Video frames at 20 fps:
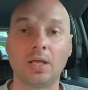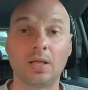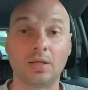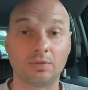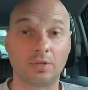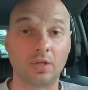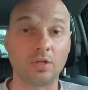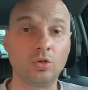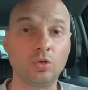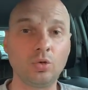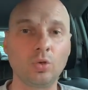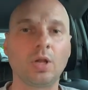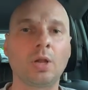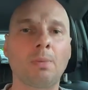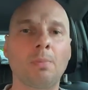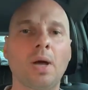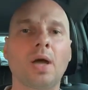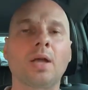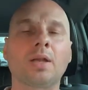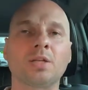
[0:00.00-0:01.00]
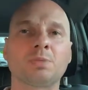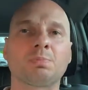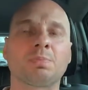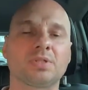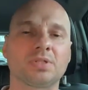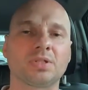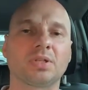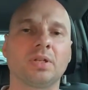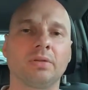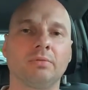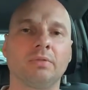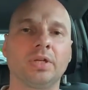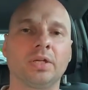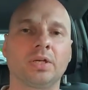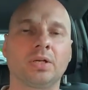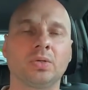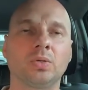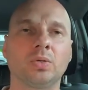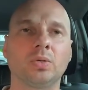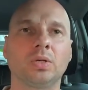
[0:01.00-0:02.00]
And then you're going to buy this particular
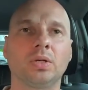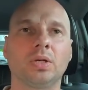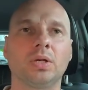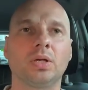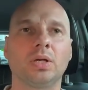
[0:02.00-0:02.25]
vehicle